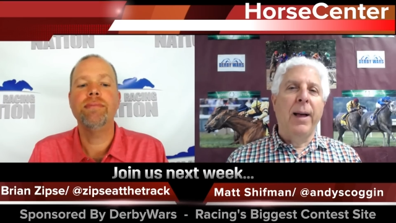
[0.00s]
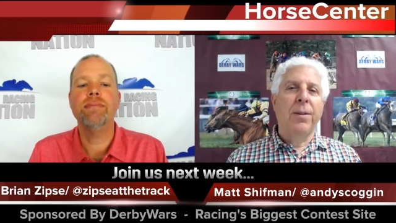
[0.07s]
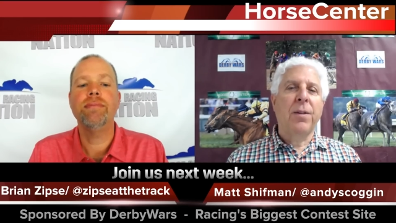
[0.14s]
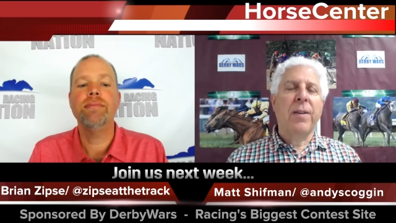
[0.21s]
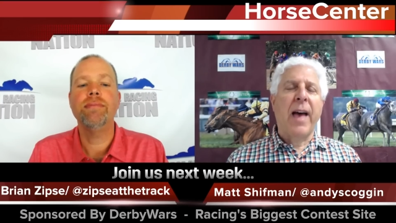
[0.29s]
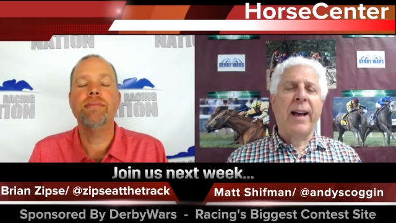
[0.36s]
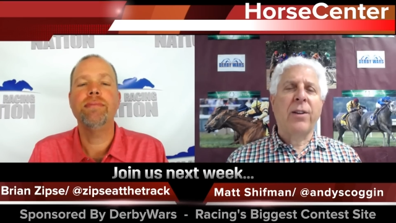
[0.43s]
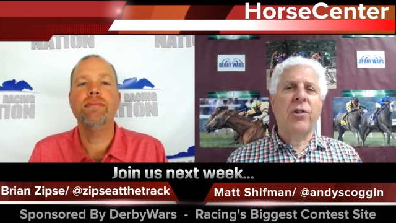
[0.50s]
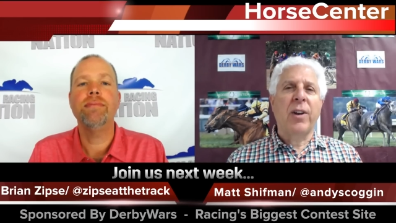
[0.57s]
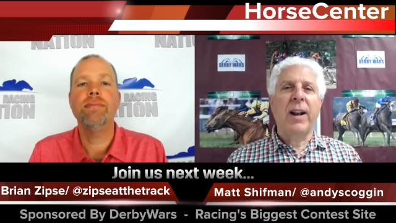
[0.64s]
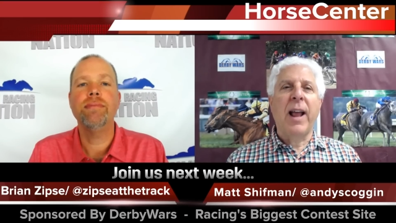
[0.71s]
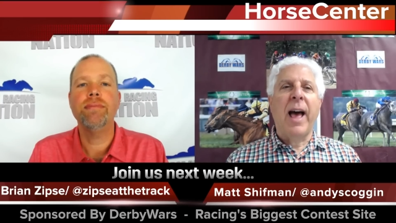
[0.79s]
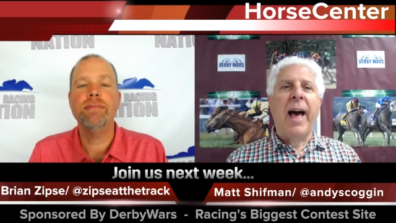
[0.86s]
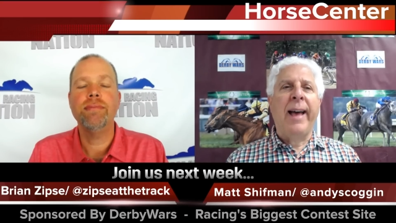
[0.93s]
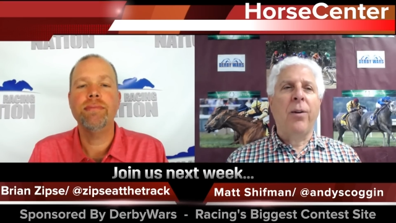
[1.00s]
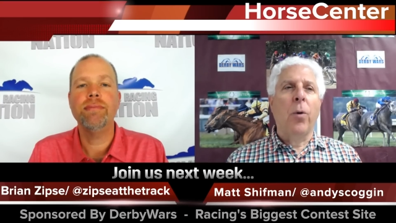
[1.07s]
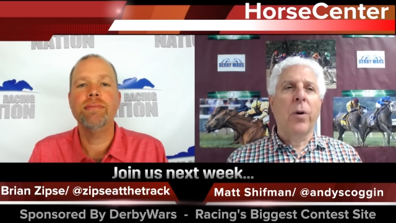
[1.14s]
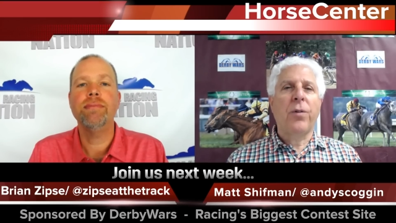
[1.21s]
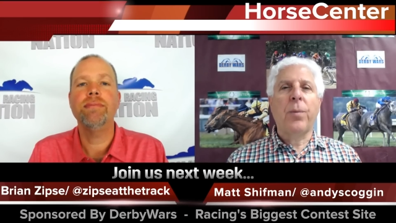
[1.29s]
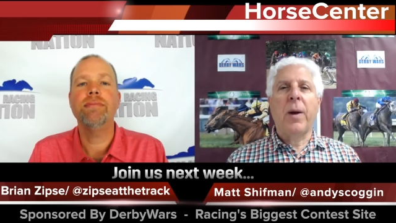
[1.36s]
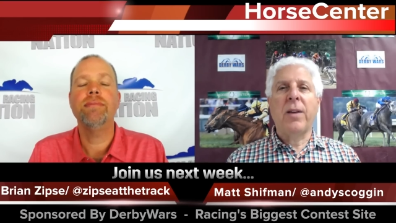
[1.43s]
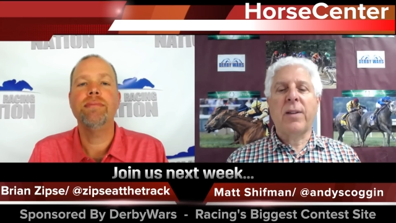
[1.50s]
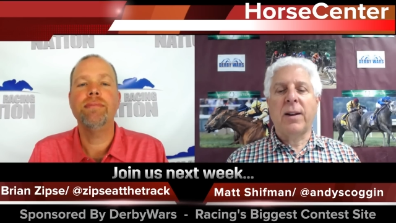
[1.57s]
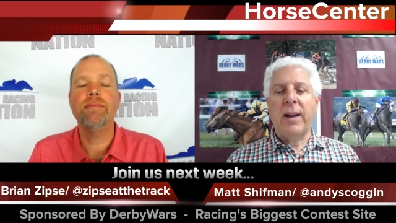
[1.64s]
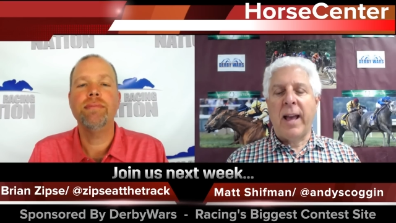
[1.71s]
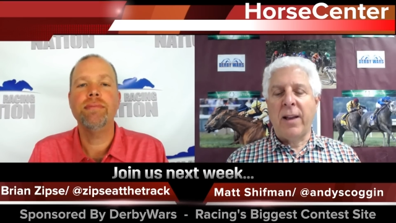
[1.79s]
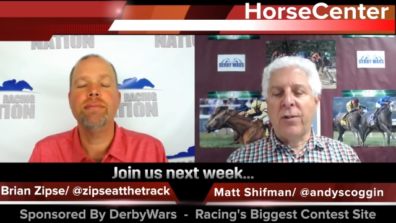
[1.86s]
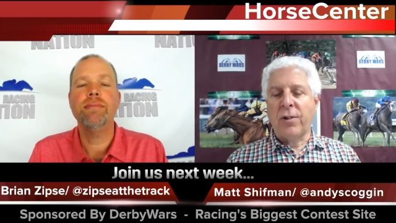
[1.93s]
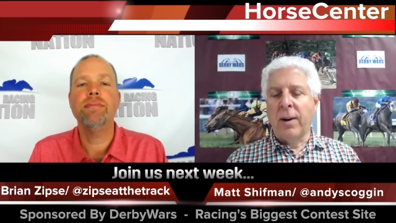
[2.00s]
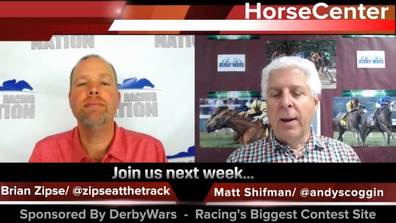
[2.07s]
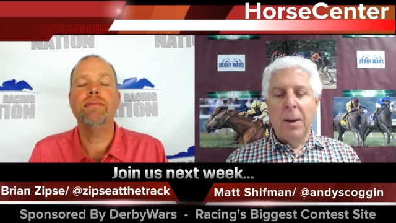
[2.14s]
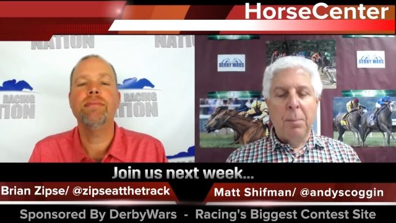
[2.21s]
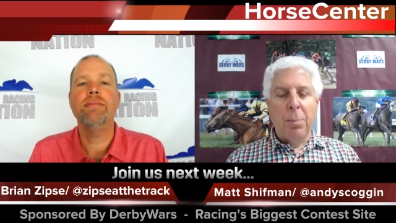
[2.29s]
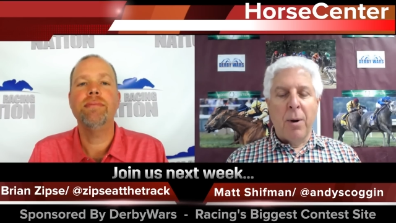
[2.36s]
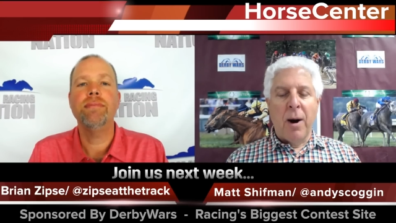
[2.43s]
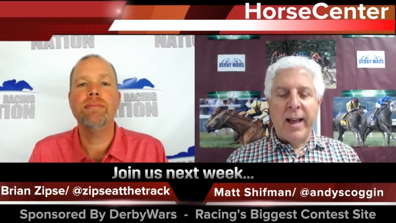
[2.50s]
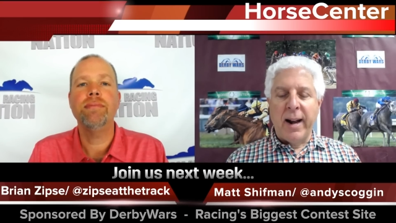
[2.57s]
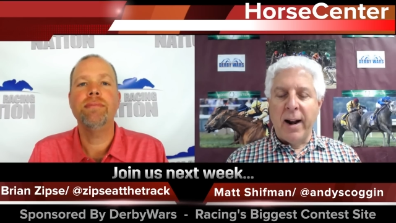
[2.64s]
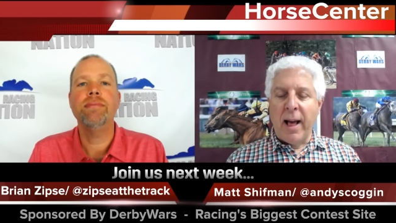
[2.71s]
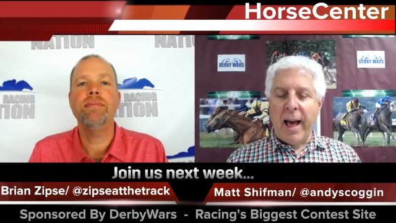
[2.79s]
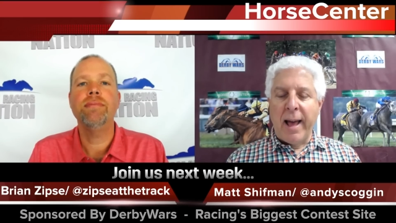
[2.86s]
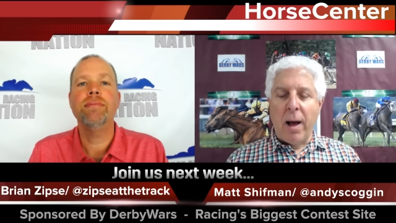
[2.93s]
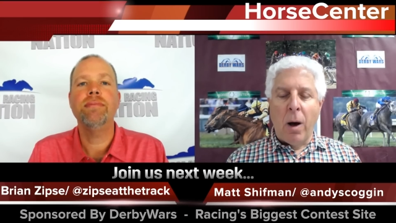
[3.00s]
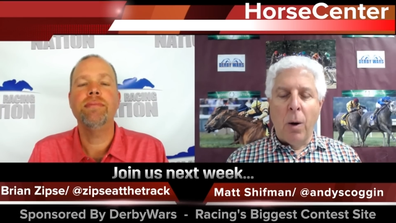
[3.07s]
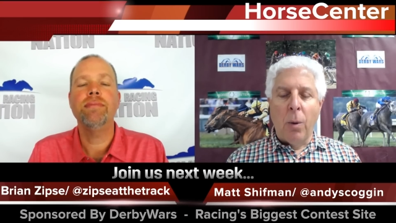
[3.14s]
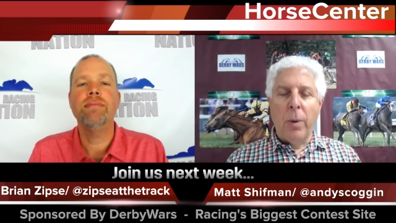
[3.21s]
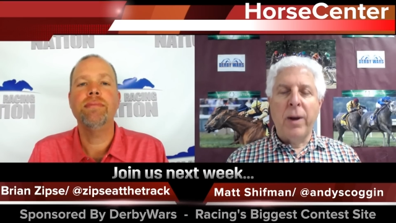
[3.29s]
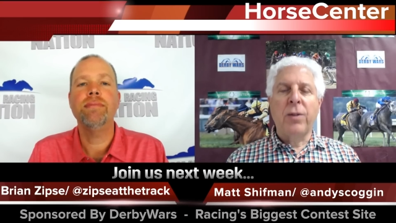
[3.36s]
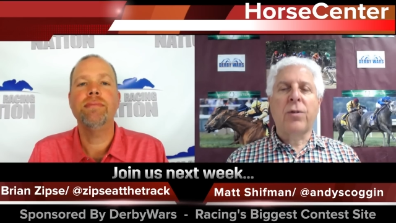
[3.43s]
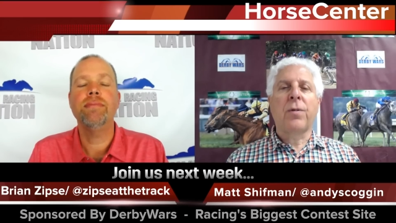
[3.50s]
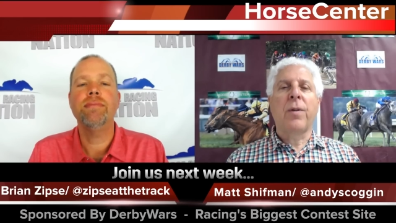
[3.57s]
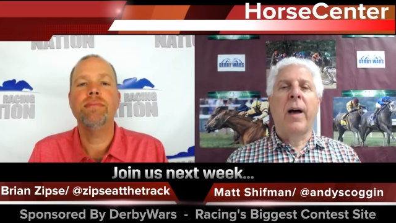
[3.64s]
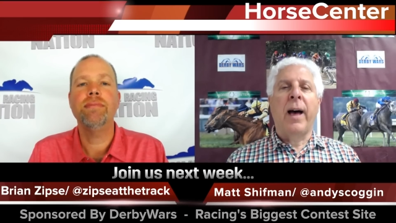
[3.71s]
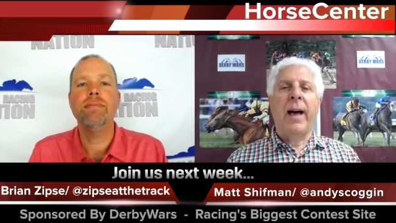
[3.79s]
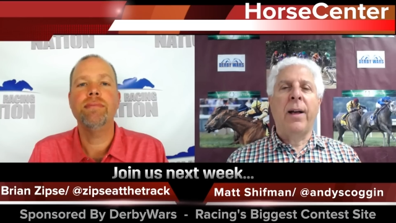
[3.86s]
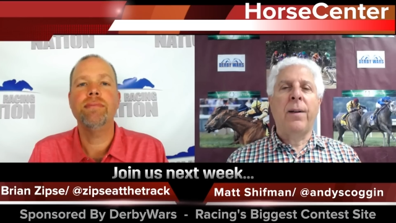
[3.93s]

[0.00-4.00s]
Speaker 1: section at Horse Racing Nation. Brian and I always